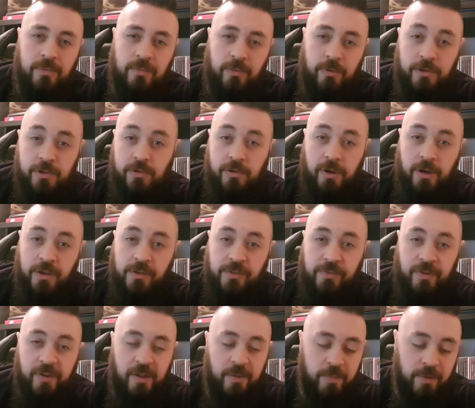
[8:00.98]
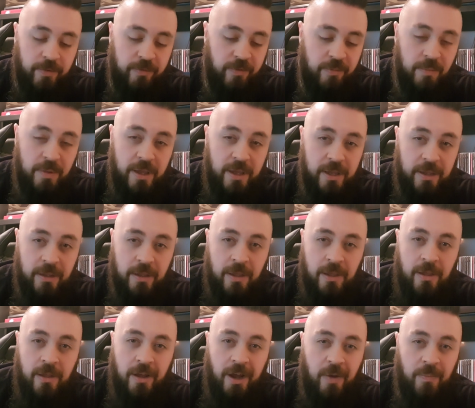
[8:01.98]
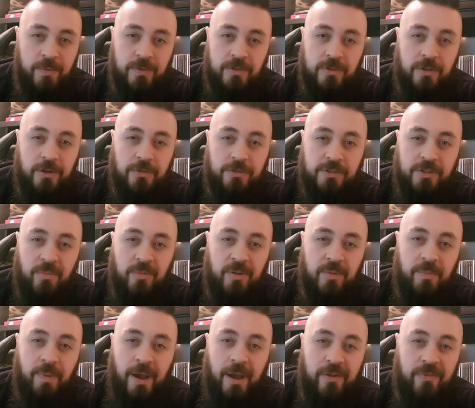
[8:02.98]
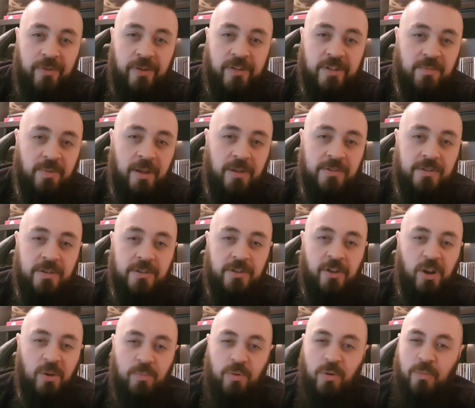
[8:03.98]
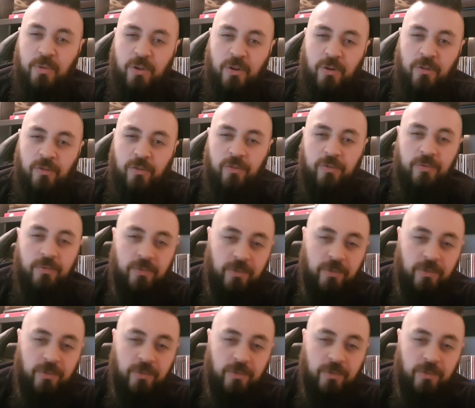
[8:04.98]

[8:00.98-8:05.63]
what you guys think, but for me, I've been told so many bad things about it, it's kind of put me off.